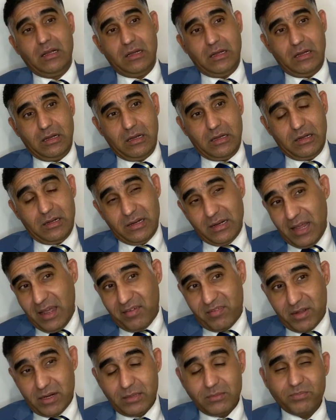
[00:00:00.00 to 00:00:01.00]

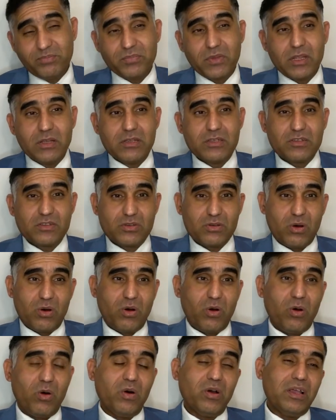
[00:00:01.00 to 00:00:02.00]
level.
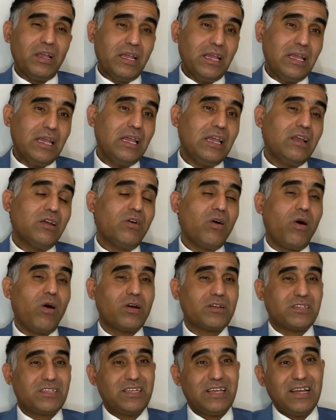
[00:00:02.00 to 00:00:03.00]
So he
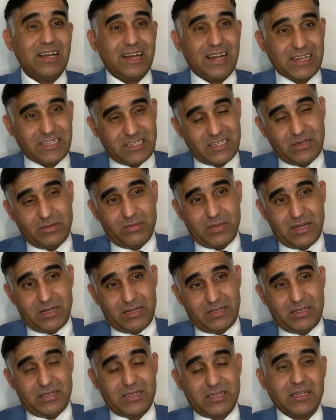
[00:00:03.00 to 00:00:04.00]
got
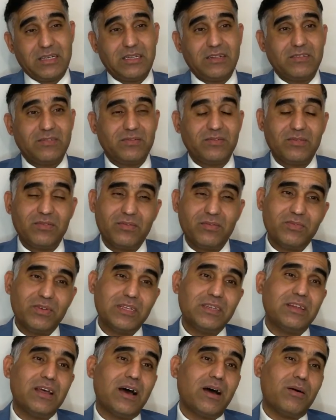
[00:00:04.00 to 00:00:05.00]
enlightenment with
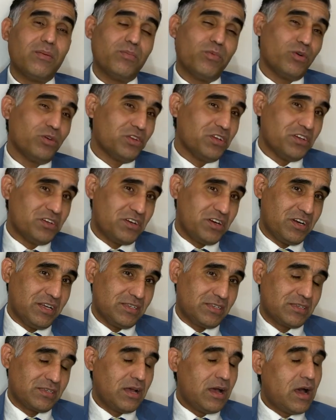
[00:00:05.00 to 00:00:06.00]
the Bodhi trees.